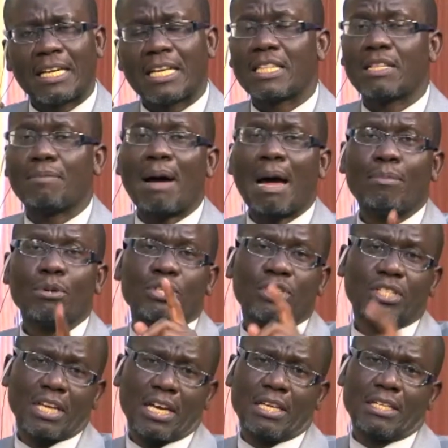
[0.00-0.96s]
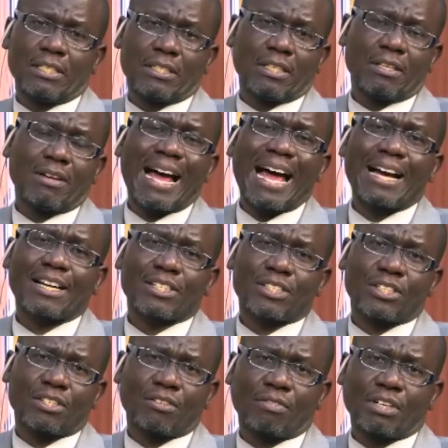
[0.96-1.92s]
The Bible says in
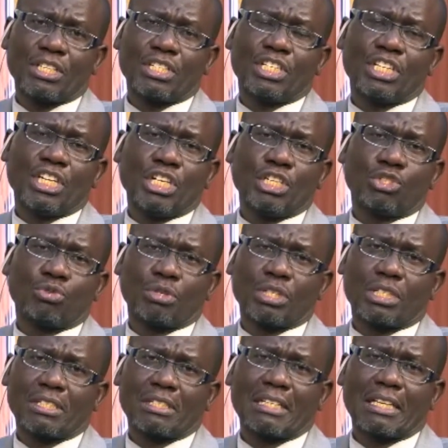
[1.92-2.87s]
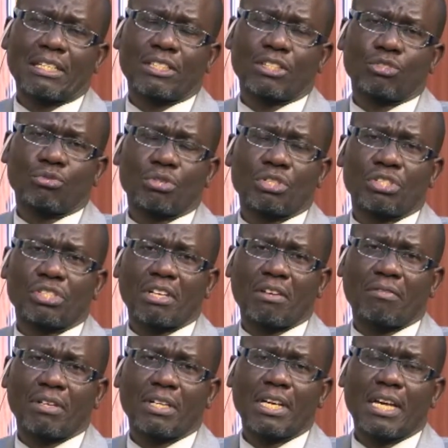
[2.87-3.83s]
Acts 17, 26 and
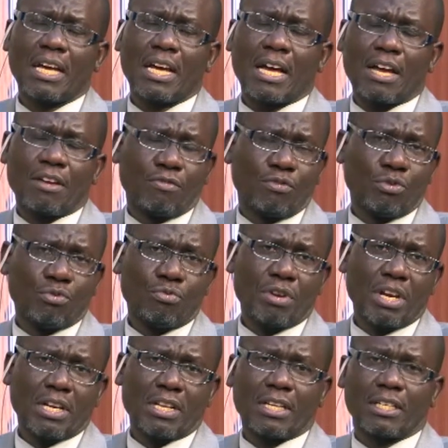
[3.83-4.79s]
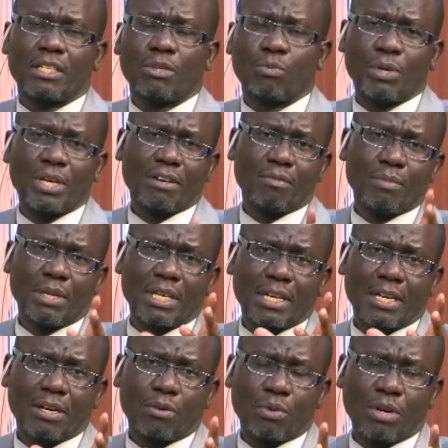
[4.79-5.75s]
27, if you read that
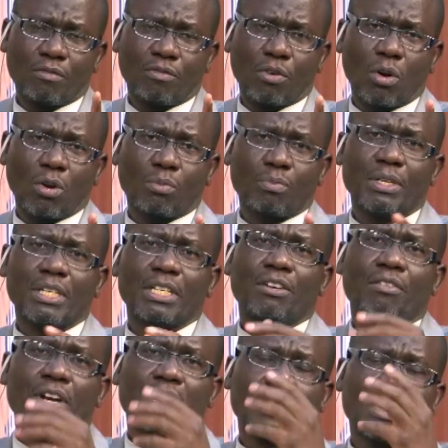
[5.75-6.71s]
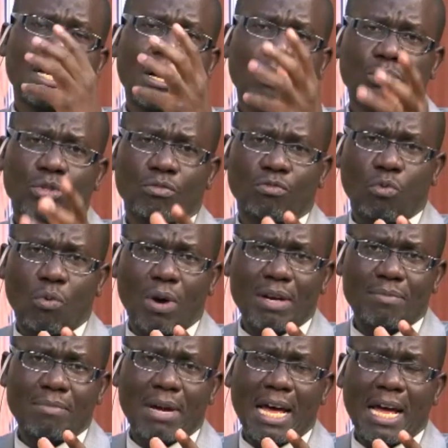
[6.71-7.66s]
we have all been created out of
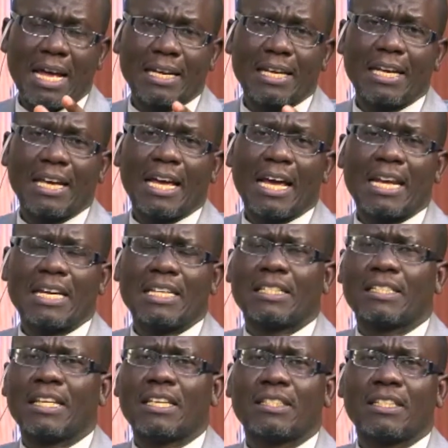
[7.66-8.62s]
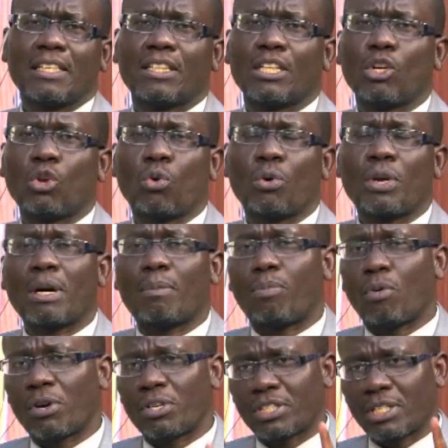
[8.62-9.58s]
one man, and it says that the Lord
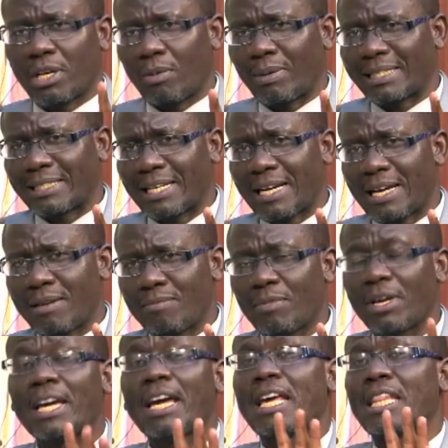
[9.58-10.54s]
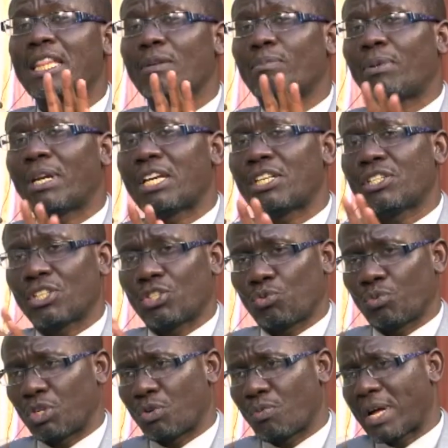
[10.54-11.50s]
appoints our time and the
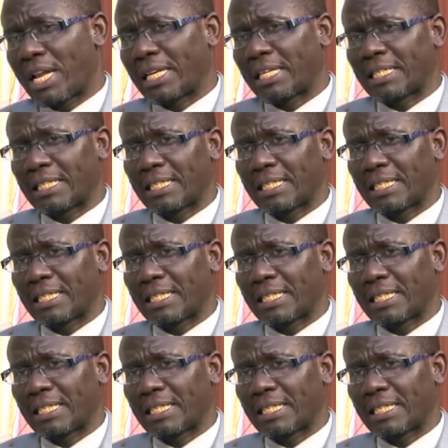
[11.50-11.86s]
places we dwell in.